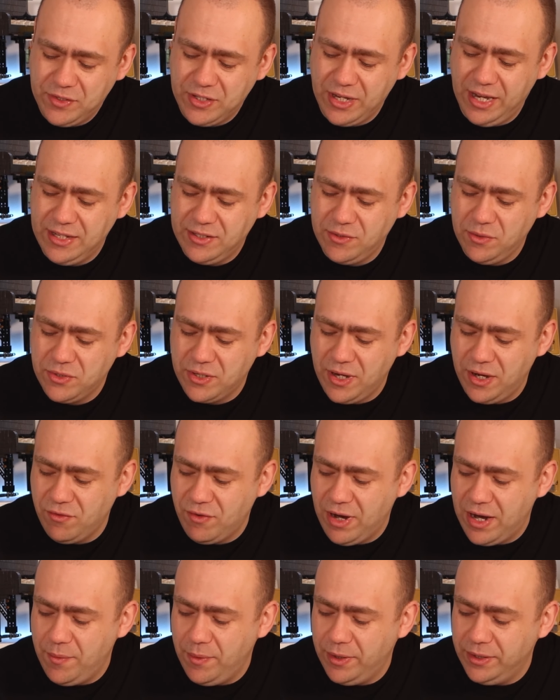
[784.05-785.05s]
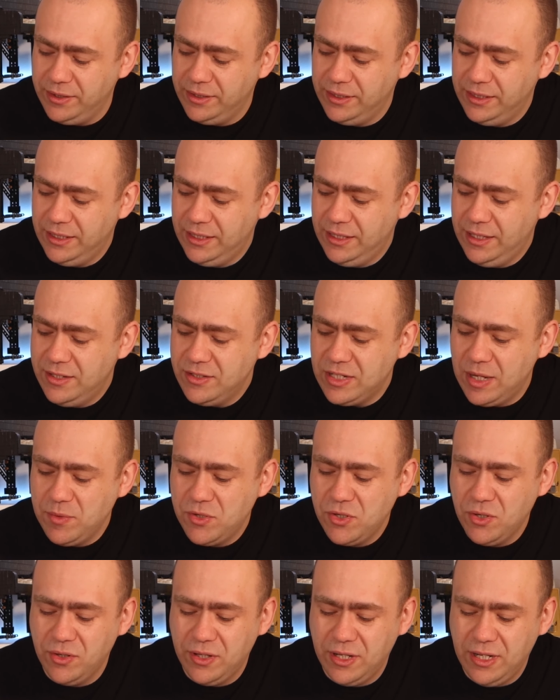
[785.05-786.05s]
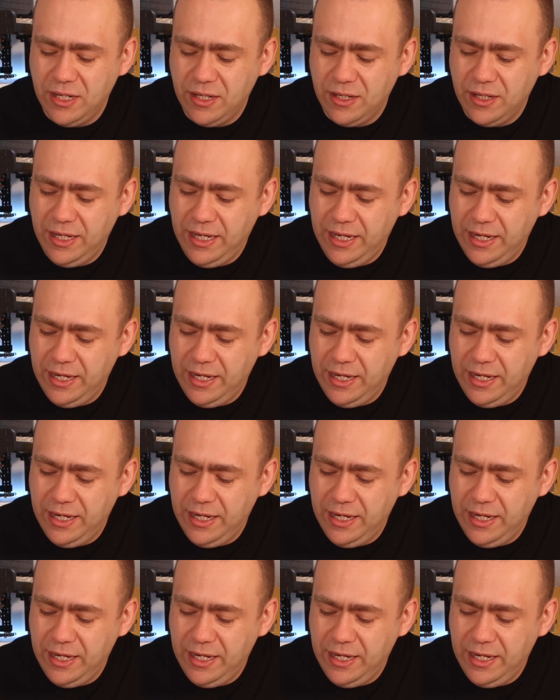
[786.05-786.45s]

So it's also a great one. So I'm sure that